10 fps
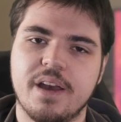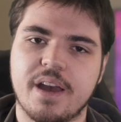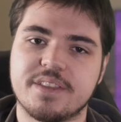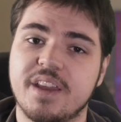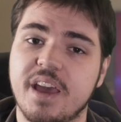
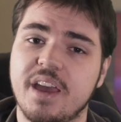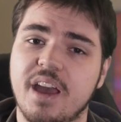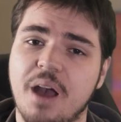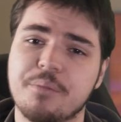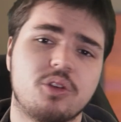and today
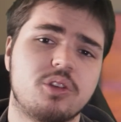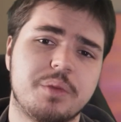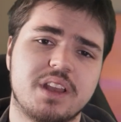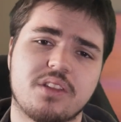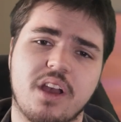I'm going to be
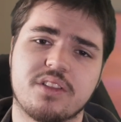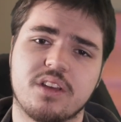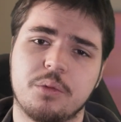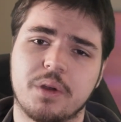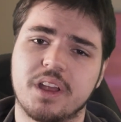
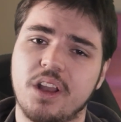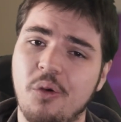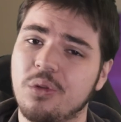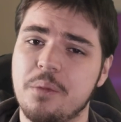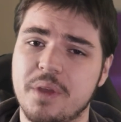discussing what can
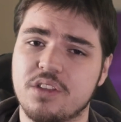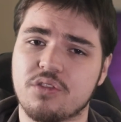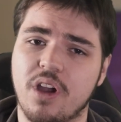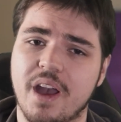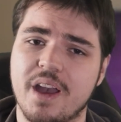only be
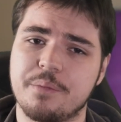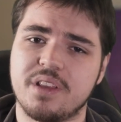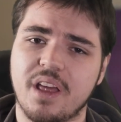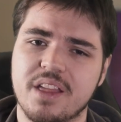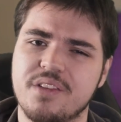described
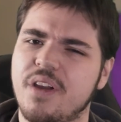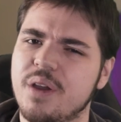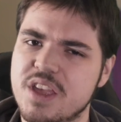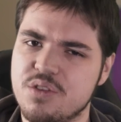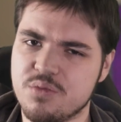as a
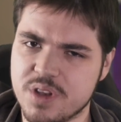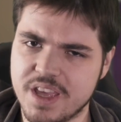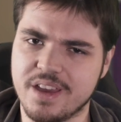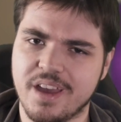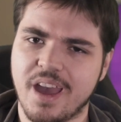very
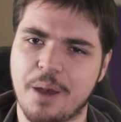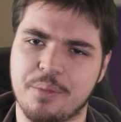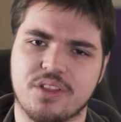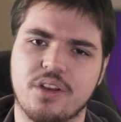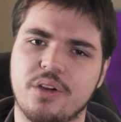unique
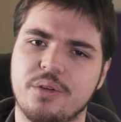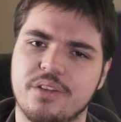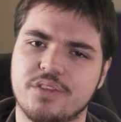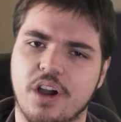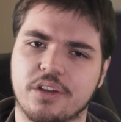episode
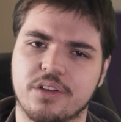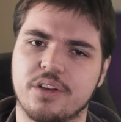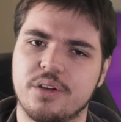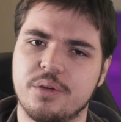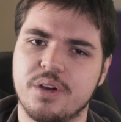of Doctor
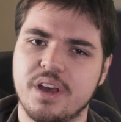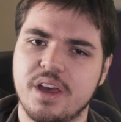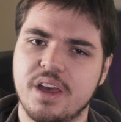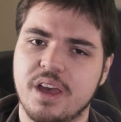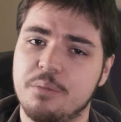Who,
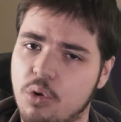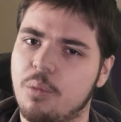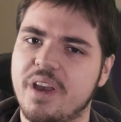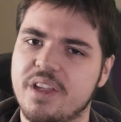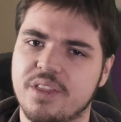in more
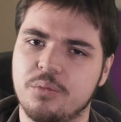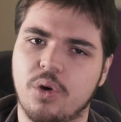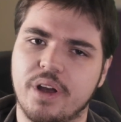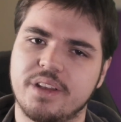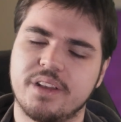ways than
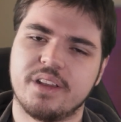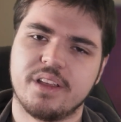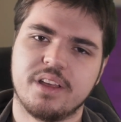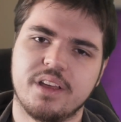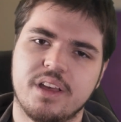one.
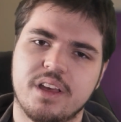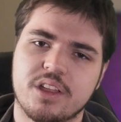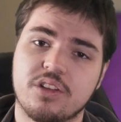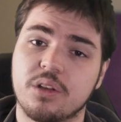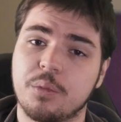
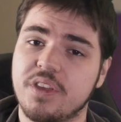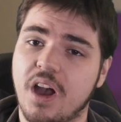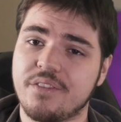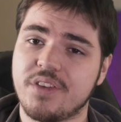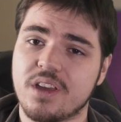Starting with the
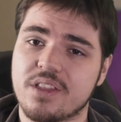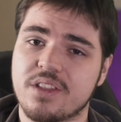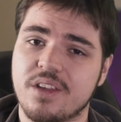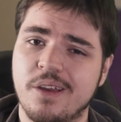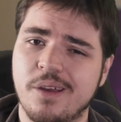
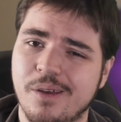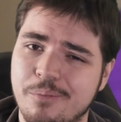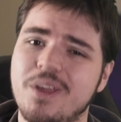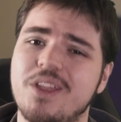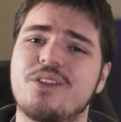obvious,
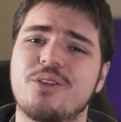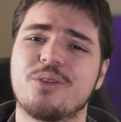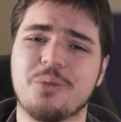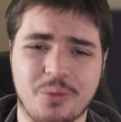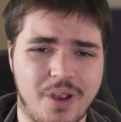
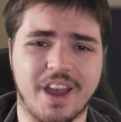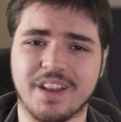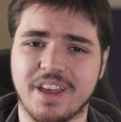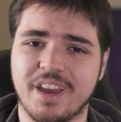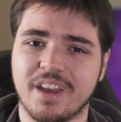Mr.
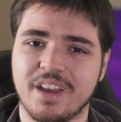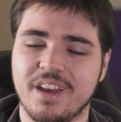Ring-a-Ding.